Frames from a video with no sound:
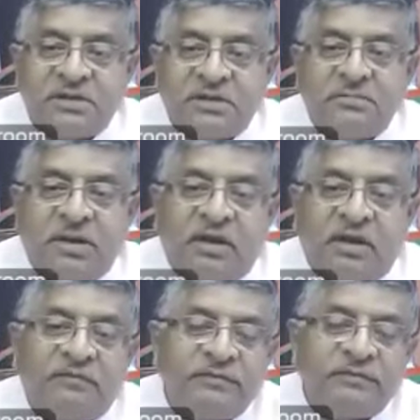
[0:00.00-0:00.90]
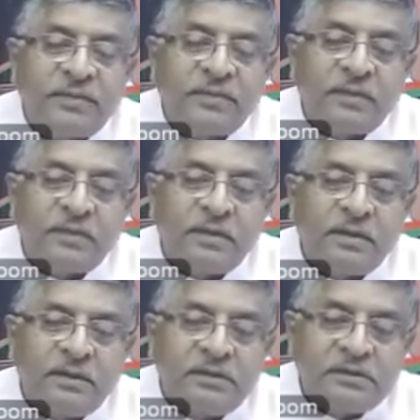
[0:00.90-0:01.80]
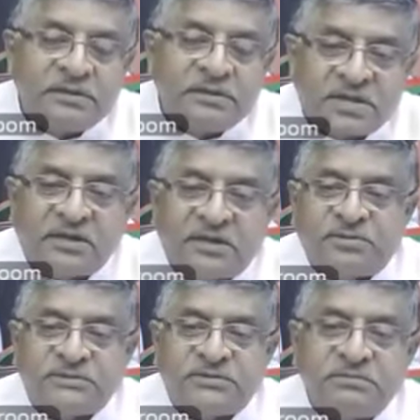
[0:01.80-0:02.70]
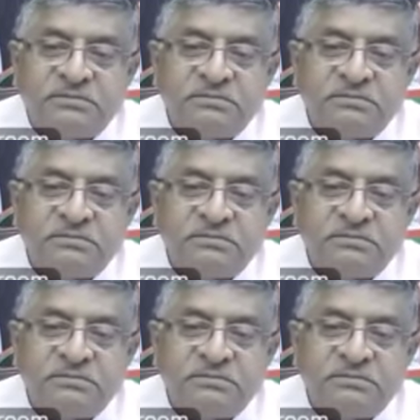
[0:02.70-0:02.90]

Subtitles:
number of startups,